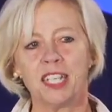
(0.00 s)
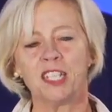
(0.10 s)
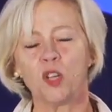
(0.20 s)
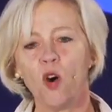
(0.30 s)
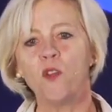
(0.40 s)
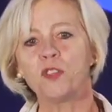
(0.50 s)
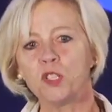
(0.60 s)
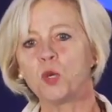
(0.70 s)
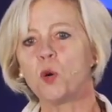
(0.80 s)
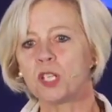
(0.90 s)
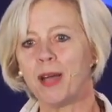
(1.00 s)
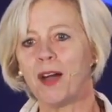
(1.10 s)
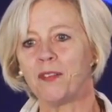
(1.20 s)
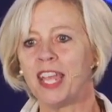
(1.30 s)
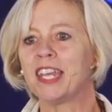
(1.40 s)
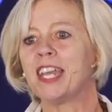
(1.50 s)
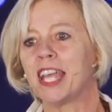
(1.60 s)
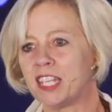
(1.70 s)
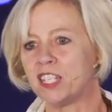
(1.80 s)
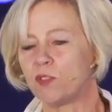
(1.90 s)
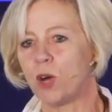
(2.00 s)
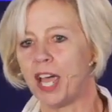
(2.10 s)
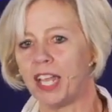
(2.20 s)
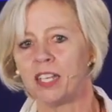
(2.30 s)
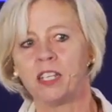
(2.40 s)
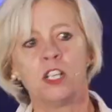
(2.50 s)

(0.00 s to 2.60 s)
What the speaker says: and it's often talked about in a negative way.